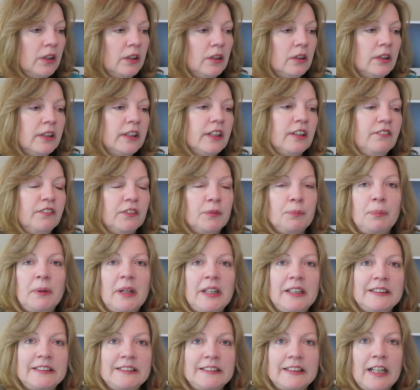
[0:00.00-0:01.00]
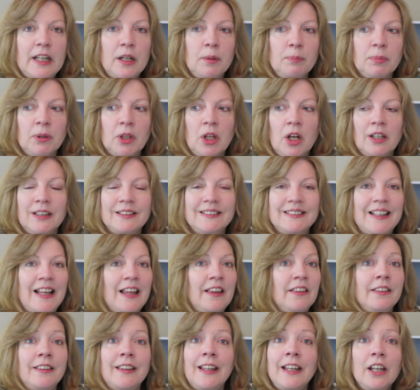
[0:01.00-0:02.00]
looking for base ten blocks,
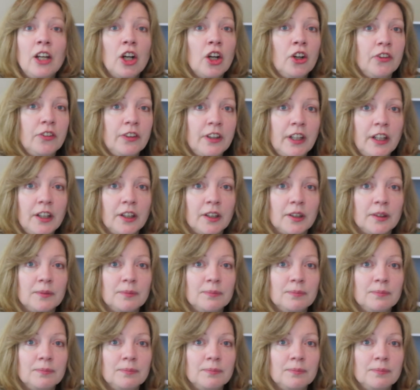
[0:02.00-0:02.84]
and they aren't there.